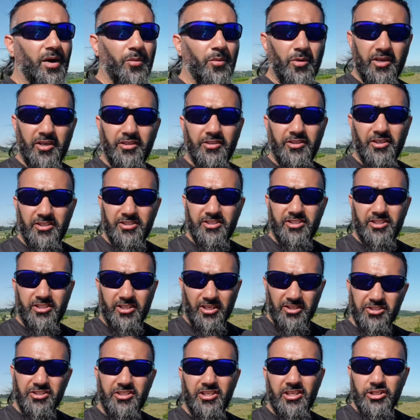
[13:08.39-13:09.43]
and we can
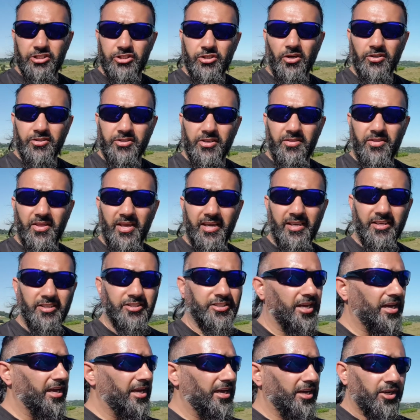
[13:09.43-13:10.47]
discuss these sorts of
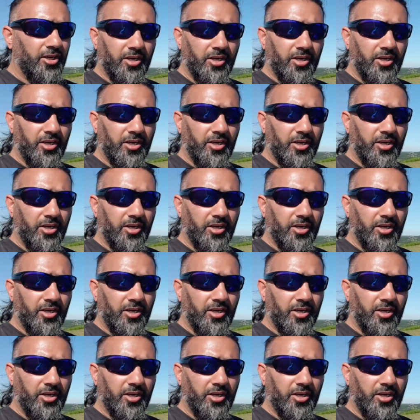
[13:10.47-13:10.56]
things.